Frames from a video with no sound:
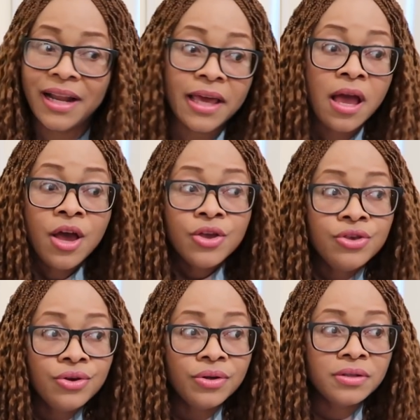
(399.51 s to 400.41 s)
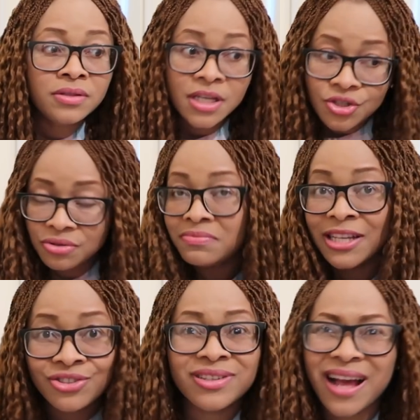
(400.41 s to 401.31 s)
Like,
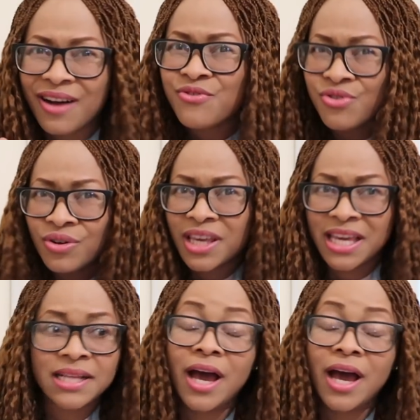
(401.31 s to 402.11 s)
my children, I have grown kids.